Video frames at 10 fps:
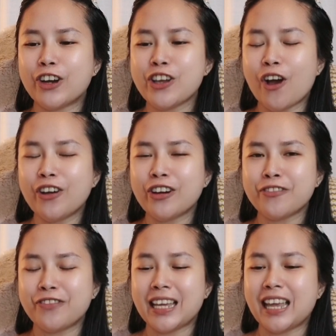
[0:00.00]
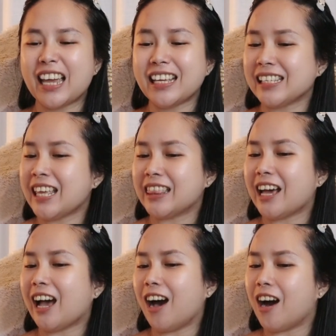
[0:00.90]
Choreography isn't
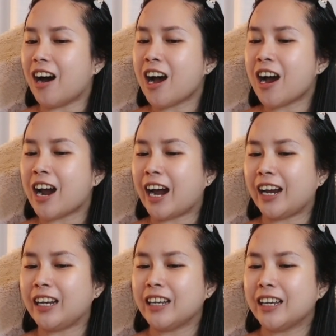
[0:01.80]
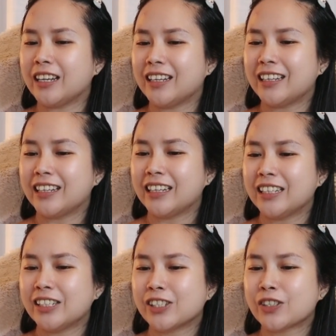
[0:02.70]
that hard.
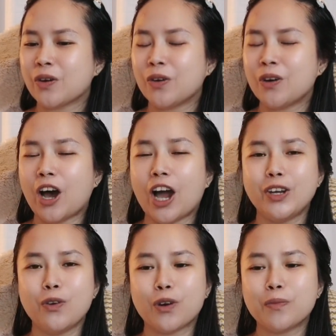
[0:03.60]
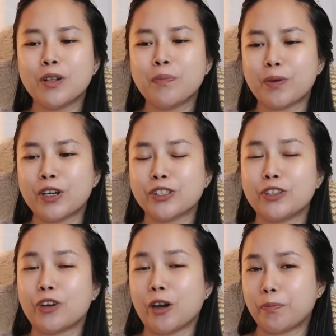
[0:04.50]
So a normal
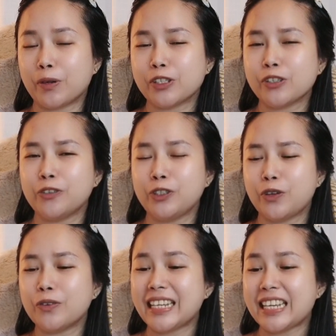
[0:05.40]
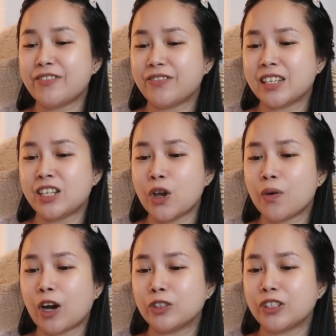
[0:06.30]
person or a person who don't even
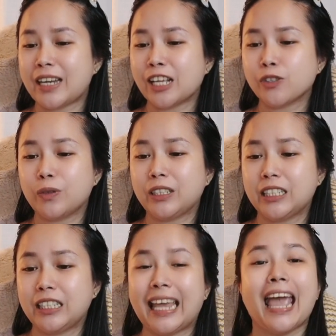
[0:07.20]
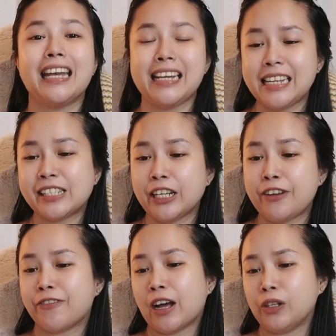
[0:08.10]
know how to dance can
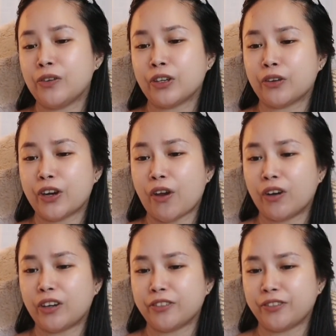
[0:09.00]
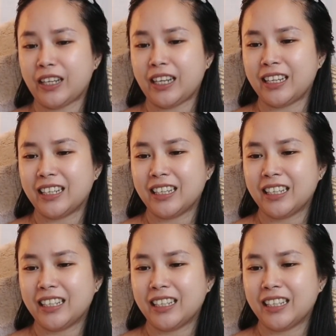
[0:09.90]
easily follow the choreography.